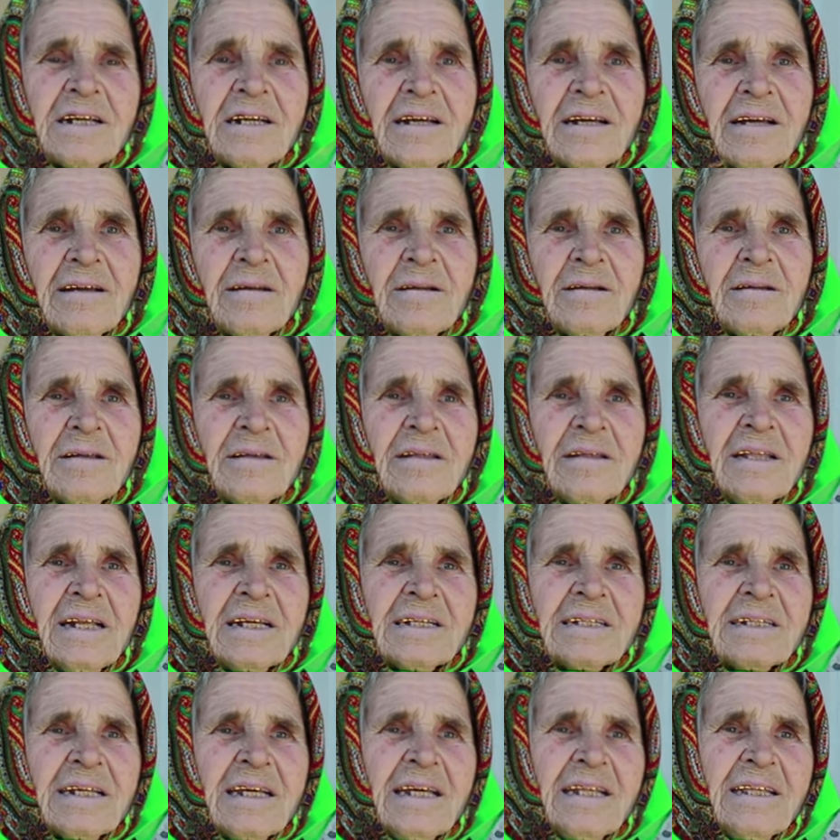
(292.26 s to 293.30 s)
She said to
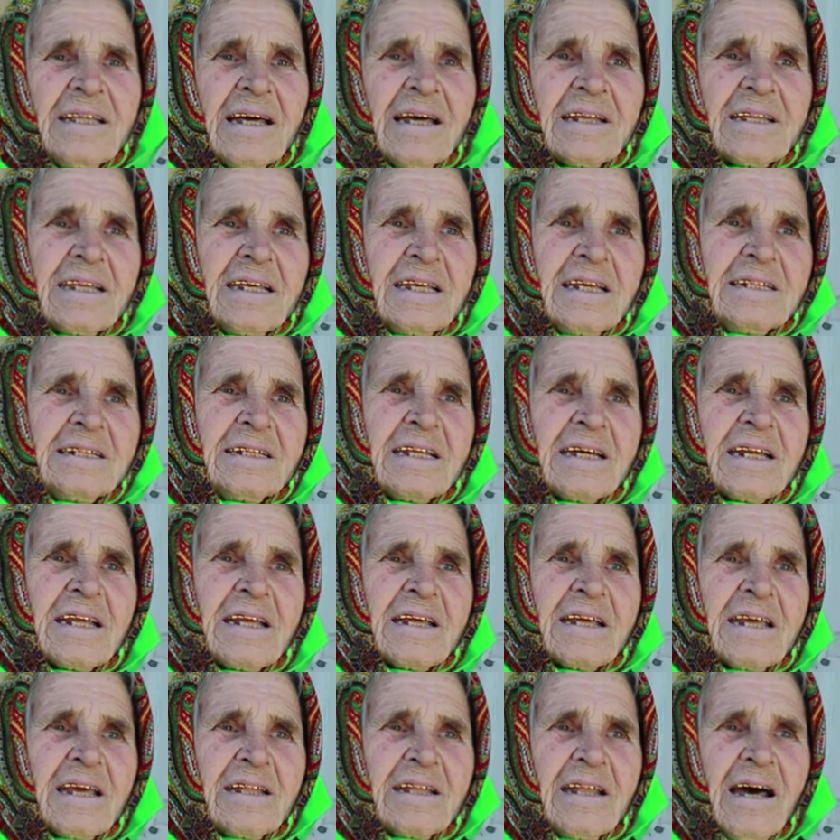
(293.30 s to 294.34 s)
me, Bring
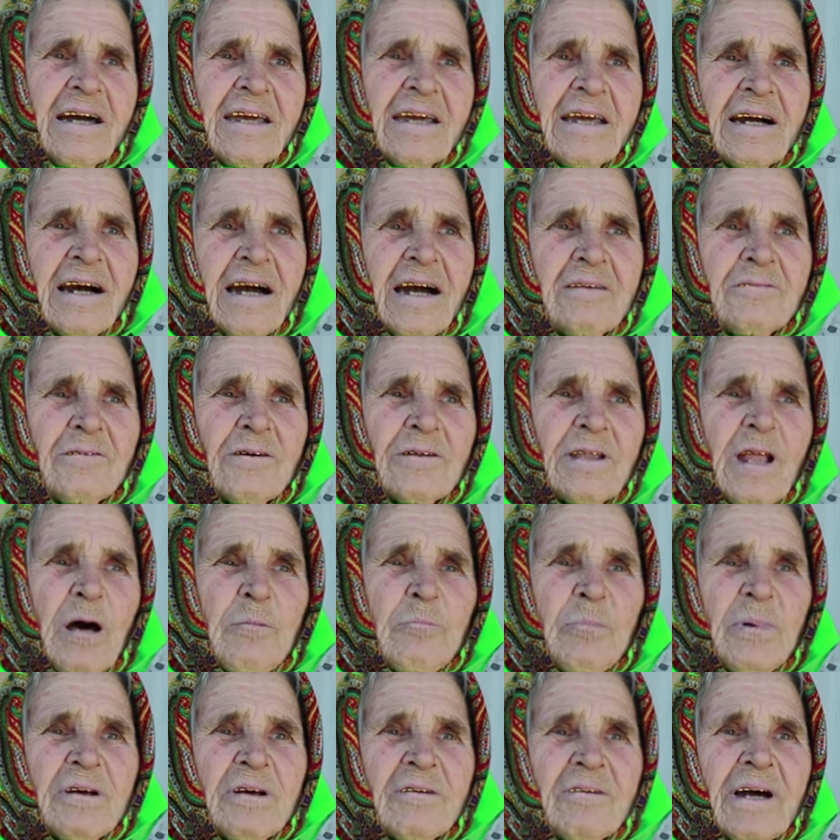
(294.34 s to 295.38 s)
it to the Dniester
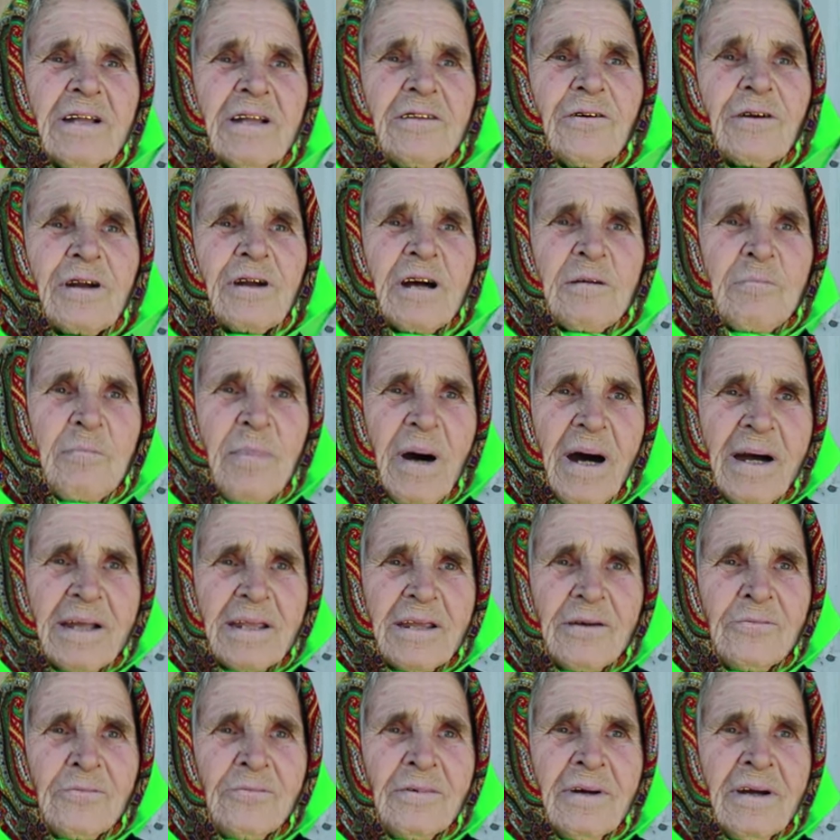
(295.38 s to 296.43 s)
and throw it in
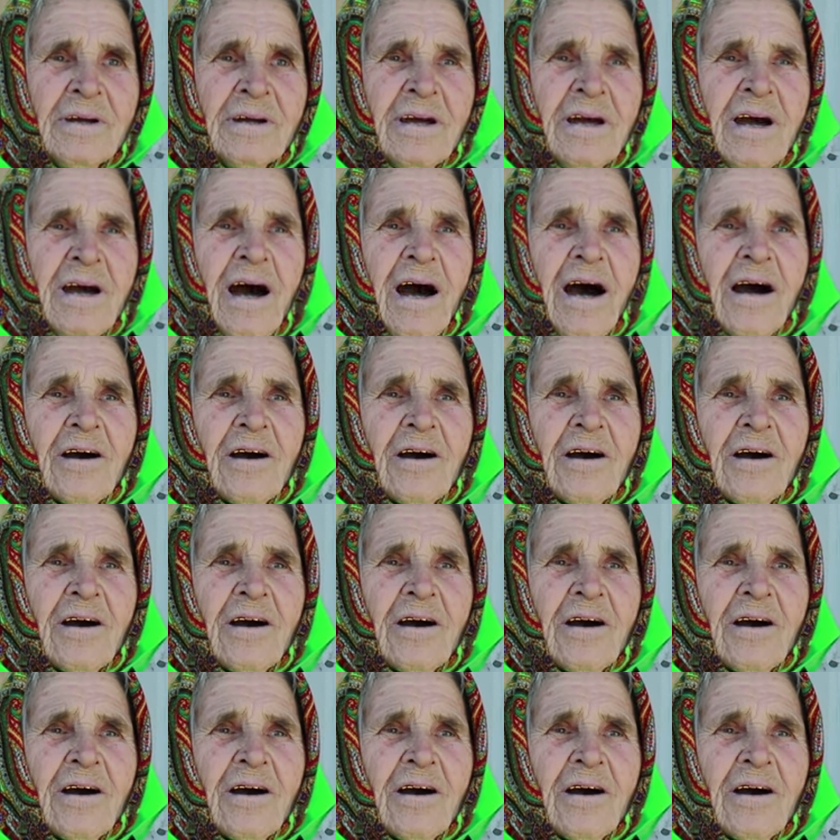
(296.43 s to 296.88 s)
the water.